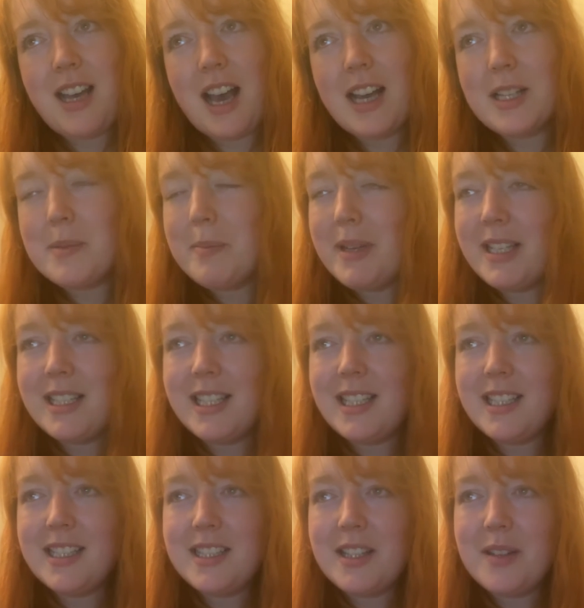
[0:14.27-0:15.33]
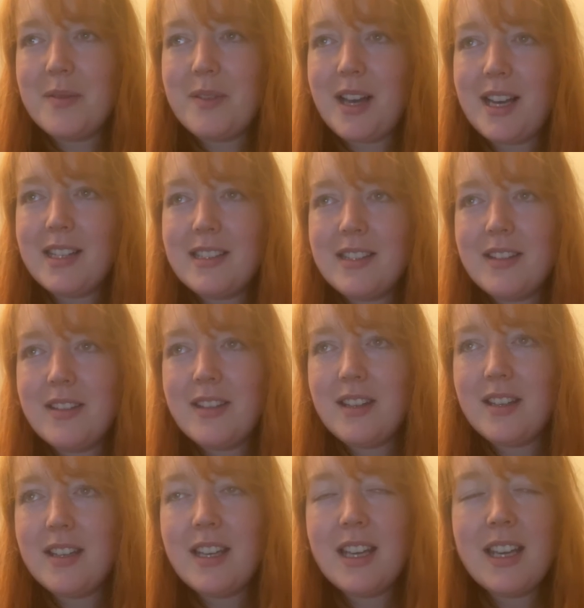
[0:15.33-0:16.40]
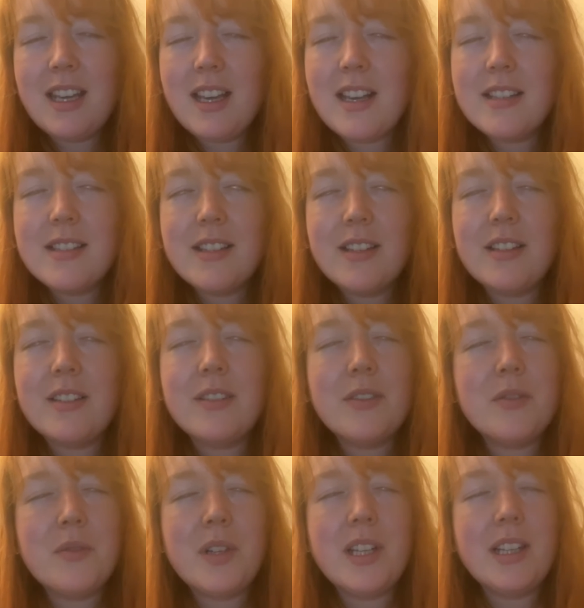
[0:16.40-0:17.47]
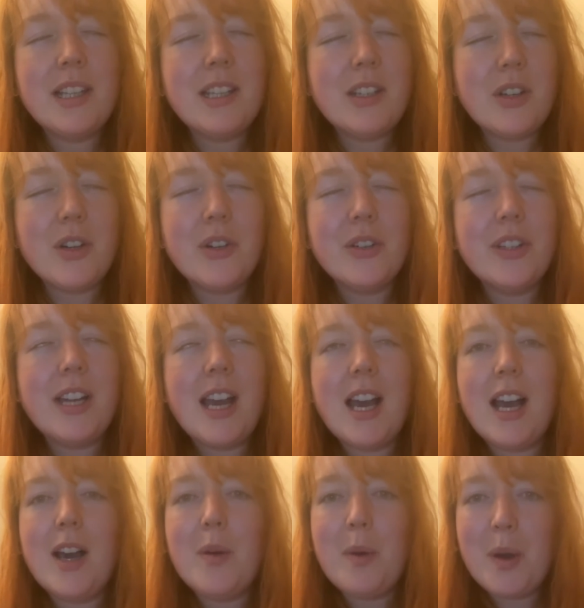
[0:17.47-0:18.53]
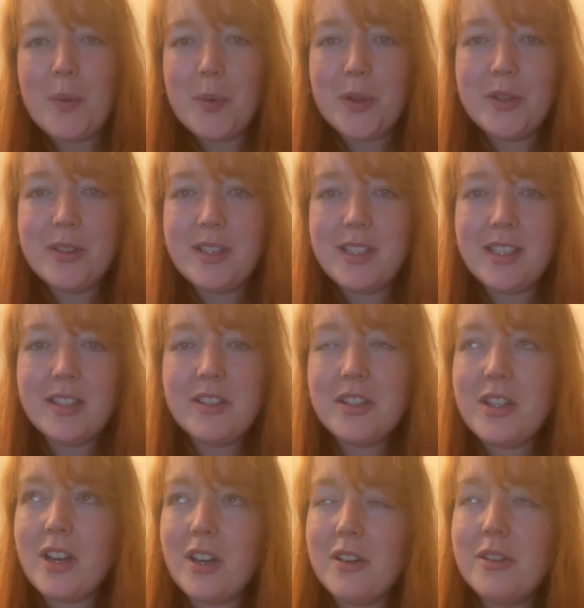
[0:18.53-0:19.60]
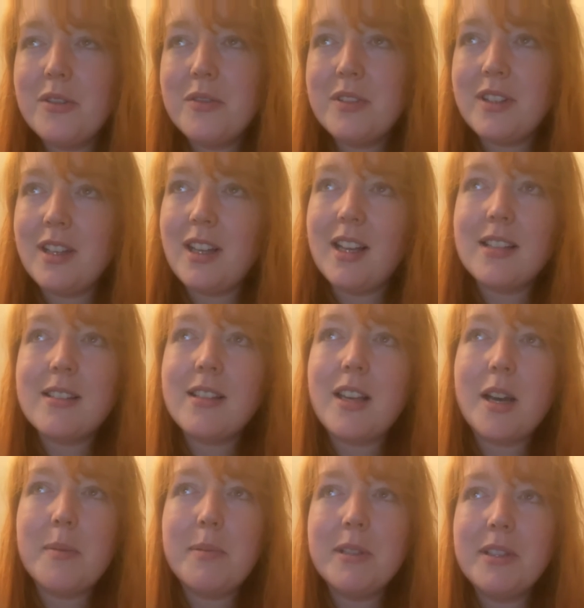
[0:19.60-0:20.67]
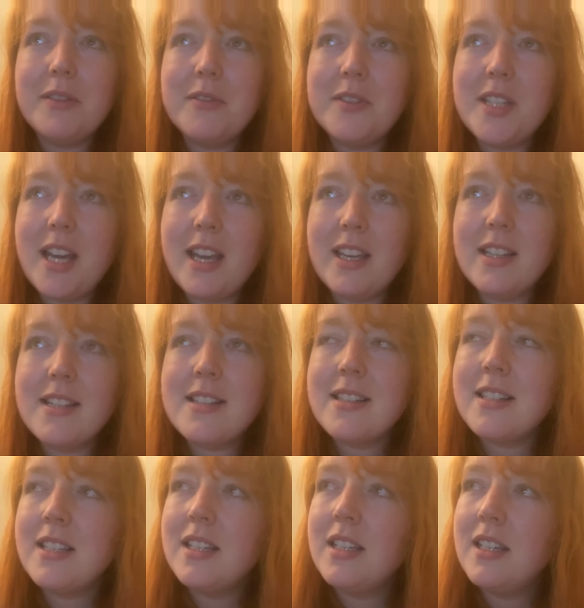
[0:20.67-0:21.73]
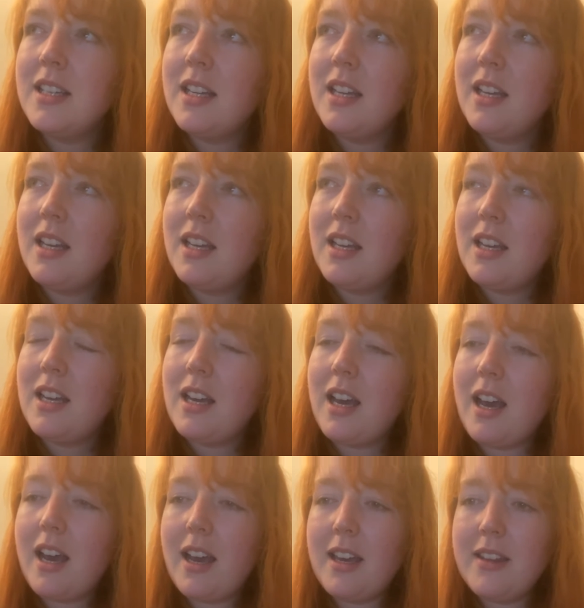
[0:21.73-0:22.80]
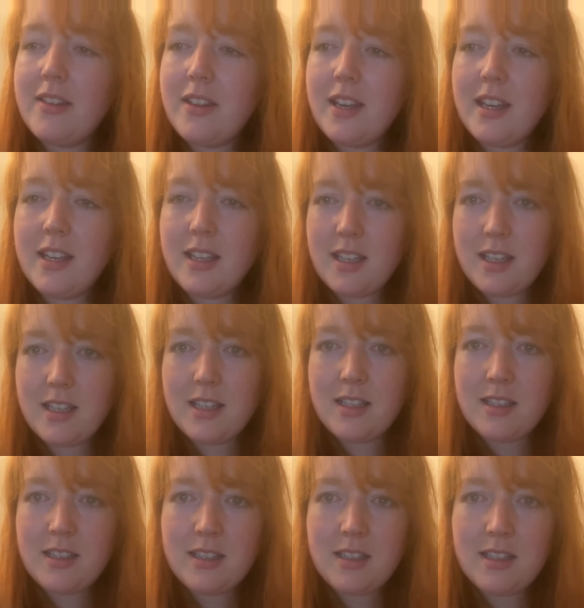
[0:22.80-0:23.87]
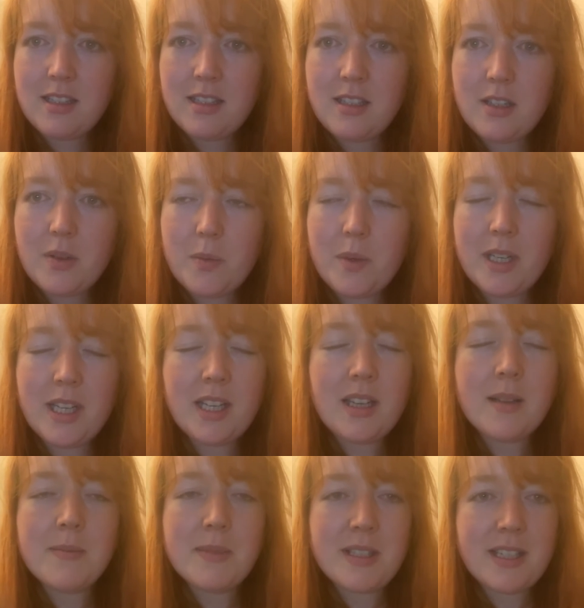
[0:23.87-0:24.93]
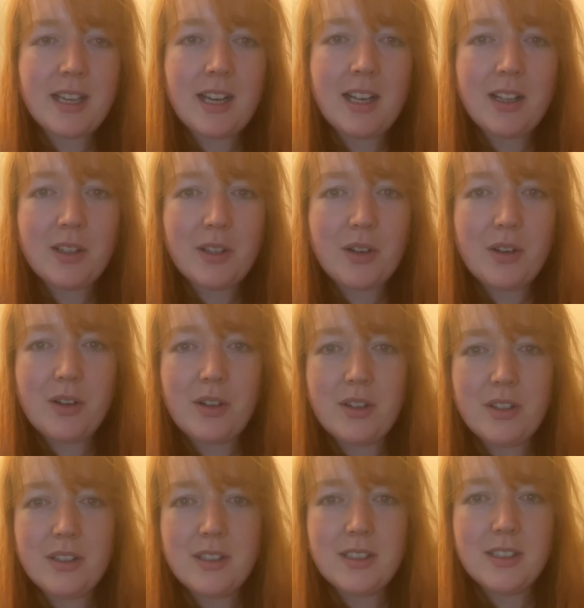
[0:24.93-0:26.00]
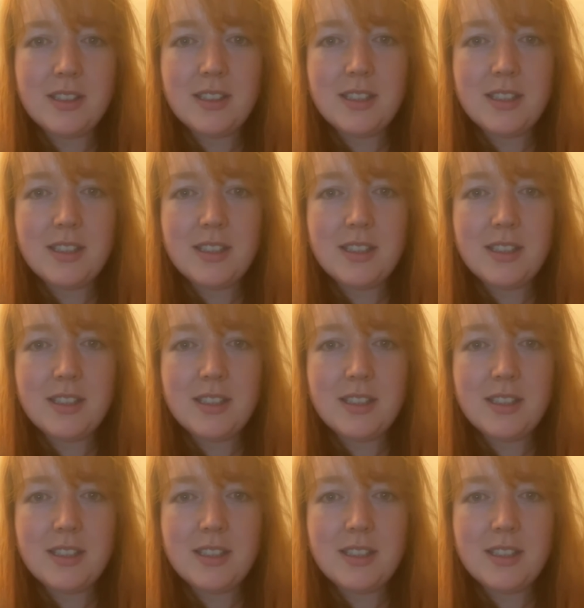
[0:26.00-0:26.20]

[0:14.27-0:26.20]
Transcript: admitting to the fact that it hasn't really gone how I wanted it to go for the last couple of days. I think when it comes to alcohol,